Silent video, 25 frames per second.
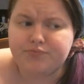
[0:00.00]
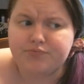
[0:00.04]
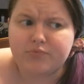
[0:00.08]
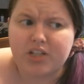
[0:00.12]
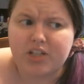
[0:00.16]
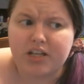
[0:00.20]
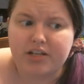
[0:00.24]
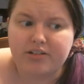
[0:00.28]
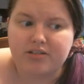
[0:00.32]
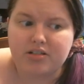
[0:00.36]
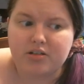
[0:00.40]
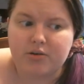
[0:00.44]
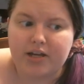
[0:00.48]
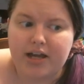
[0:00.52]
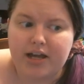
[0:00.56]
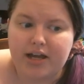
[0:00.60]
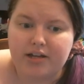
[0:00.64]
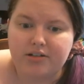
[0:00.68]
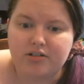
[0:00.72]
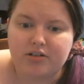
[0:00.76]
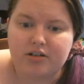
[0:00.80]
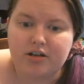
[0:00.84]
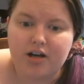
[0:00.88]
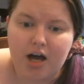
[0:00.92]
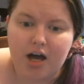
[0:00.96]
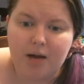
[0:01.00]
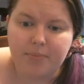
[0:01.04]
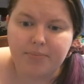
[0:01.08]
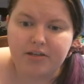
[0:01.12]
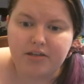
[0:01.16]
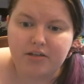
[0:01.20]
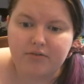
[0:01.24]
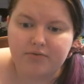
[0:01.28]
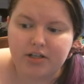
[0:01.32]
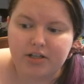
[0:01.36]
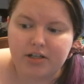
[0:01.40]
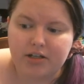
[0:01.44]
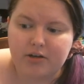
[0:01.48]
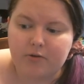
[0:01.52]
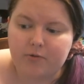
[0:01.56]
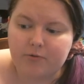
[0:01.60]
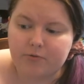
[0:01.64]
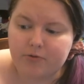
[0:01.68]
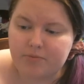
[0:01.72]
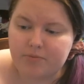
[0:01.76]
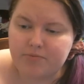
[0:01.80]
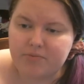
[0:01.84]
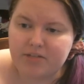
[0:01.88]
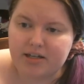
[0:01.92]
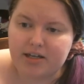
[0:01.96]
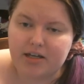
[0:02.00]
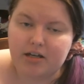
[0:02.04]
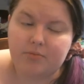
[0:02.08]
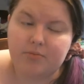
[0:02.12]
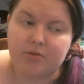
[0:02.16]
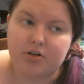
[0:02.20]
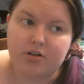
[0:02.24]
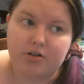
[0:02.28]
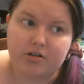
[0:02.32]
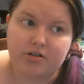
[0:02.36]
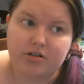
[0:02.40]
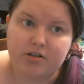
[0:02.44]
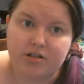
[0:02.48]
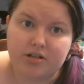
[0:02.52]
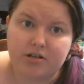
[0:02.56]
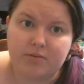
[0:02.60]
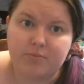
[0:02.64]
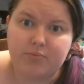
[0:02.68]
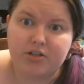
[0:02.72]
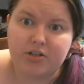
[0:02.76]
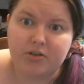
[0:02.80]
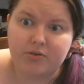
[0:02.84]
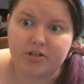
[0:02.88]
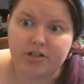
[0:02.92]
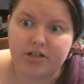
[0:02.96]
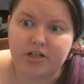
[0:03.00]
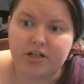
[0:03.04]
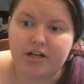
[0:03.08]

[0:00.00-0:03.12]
And so I had to copy the video from the camera onto the computer.